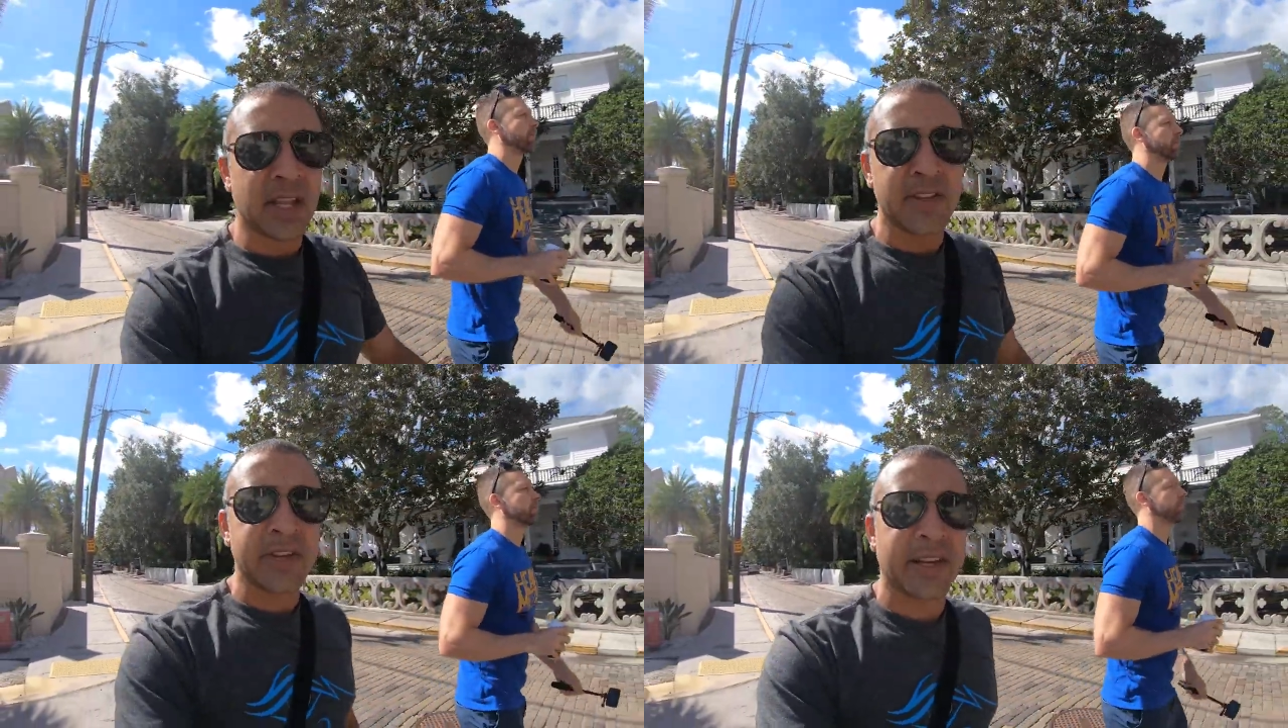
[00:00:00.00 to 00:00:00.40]

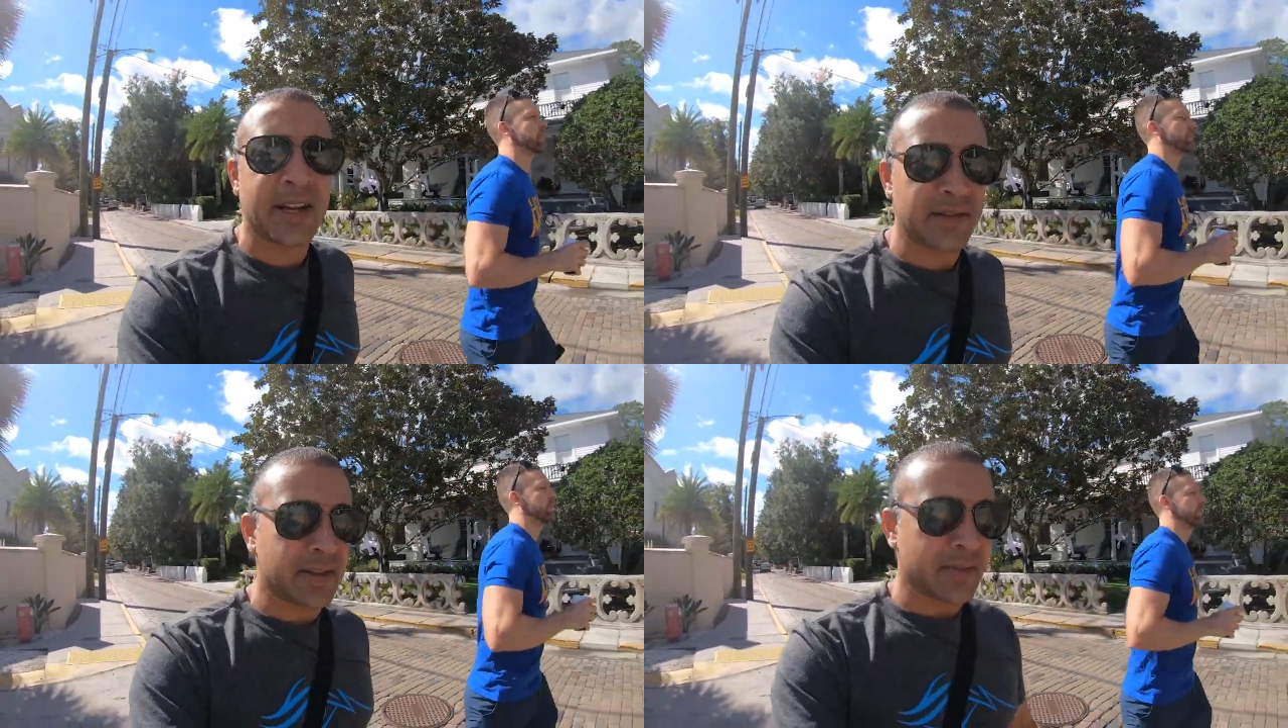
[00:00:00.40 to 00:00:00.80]
and
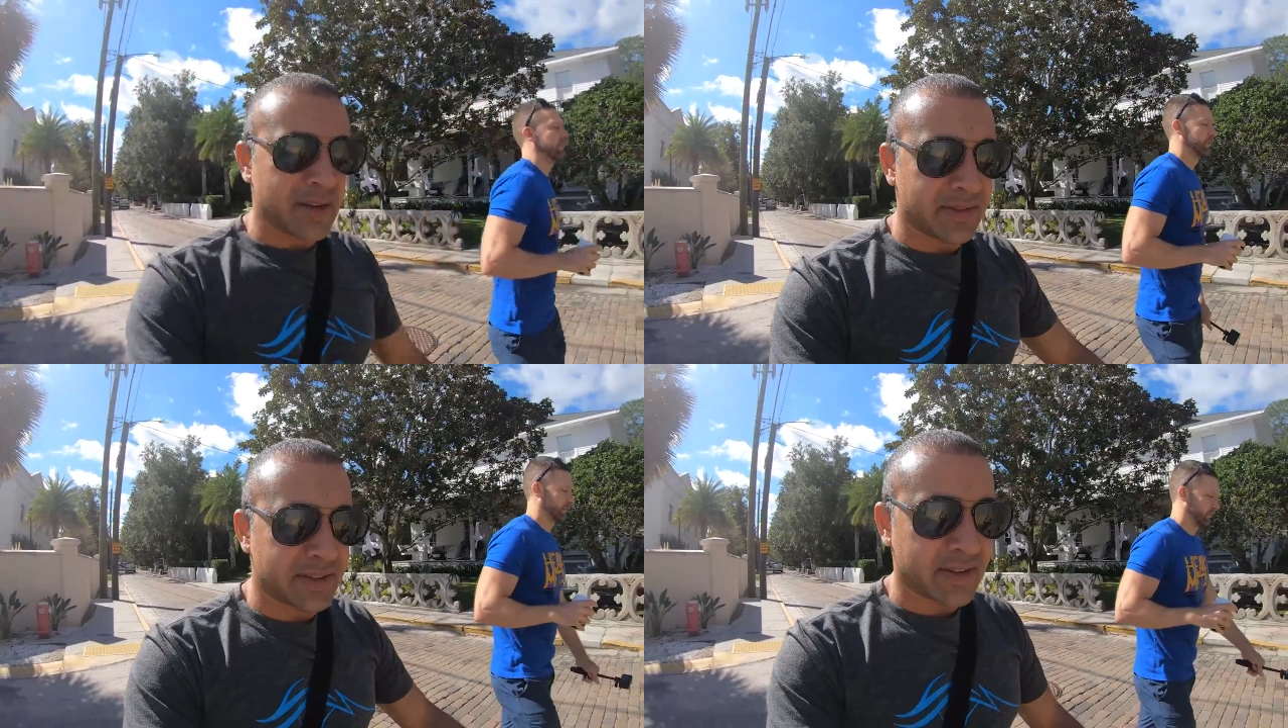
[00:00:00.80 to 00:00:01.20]
check out the
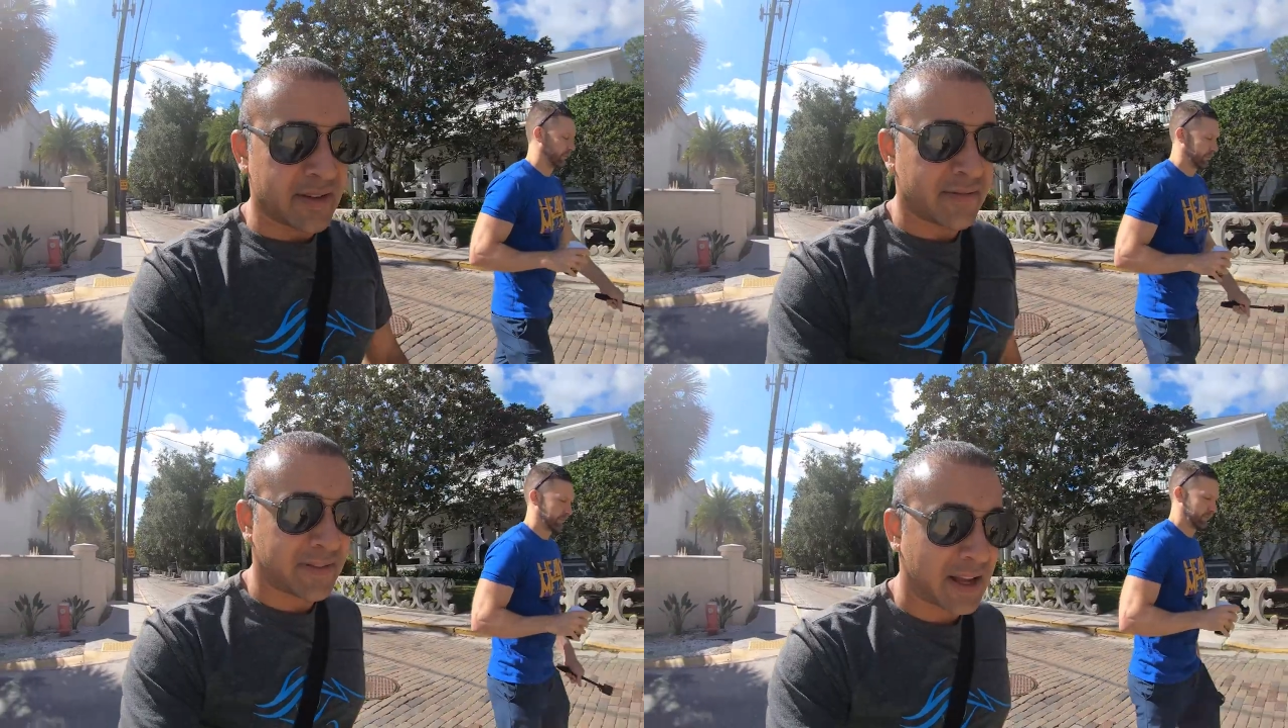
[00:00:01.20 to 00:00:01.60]

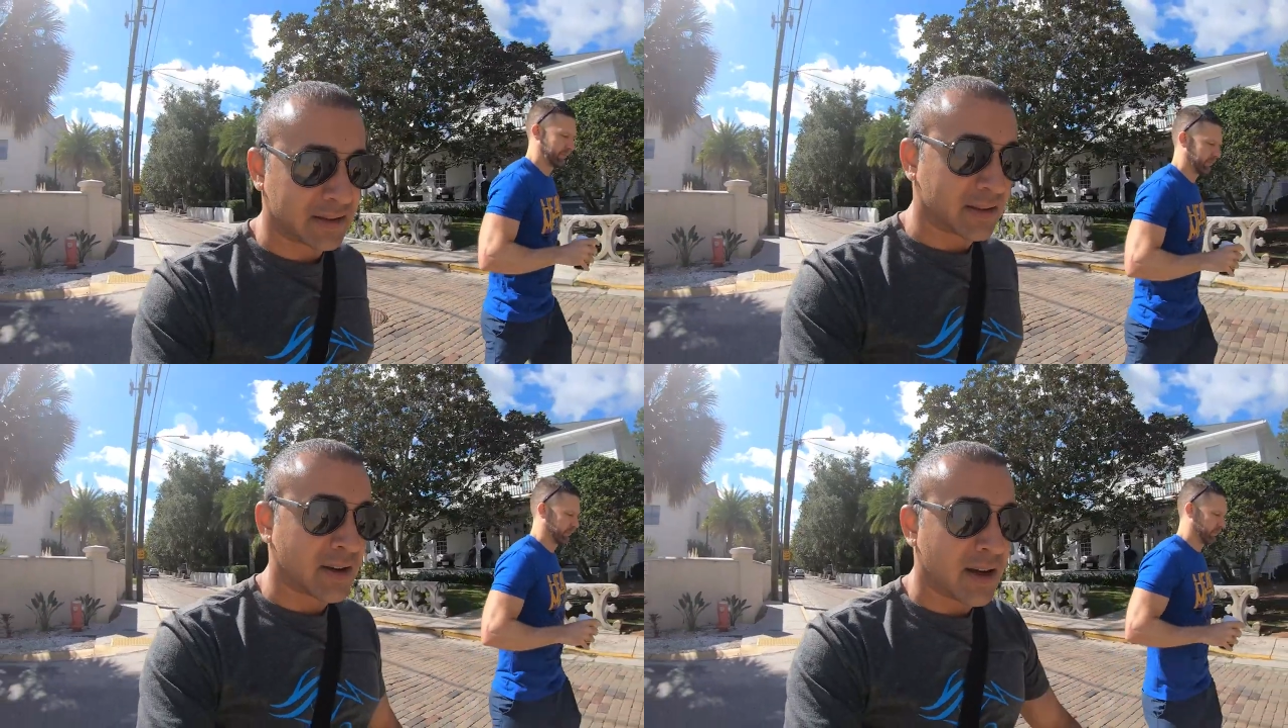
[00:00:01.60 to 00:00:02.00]
amazing Flagler